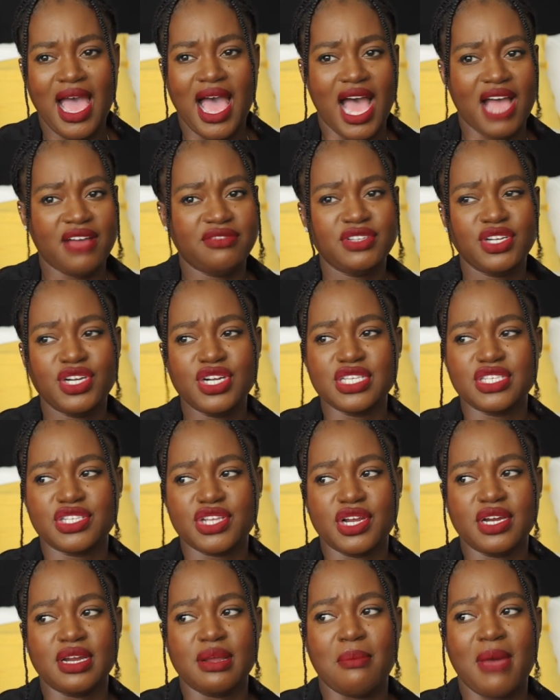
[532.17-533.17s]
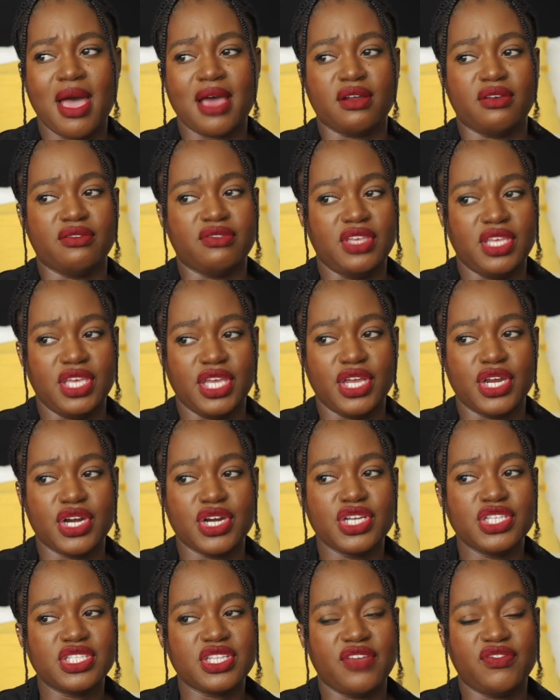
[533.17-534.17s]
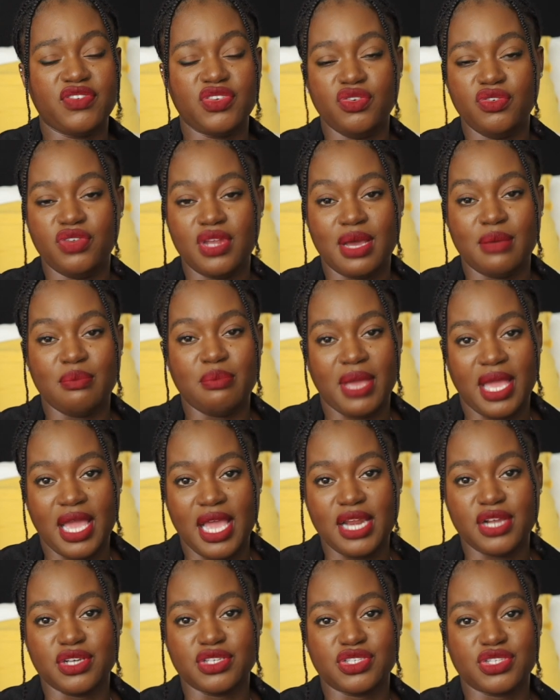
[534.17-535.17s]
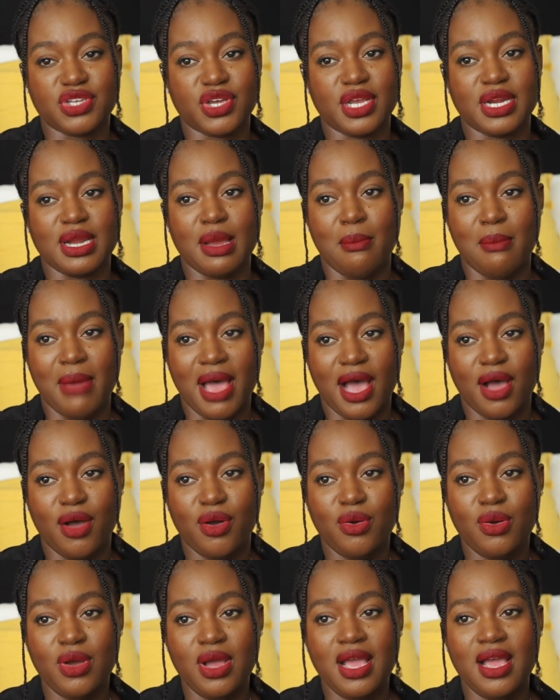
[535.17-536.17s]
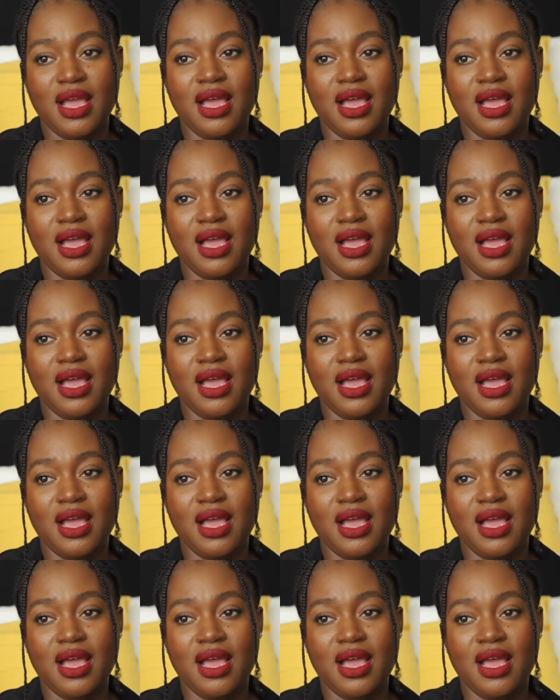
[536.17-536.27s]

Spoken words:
After a certain amount of years, if you done paid a certain amount,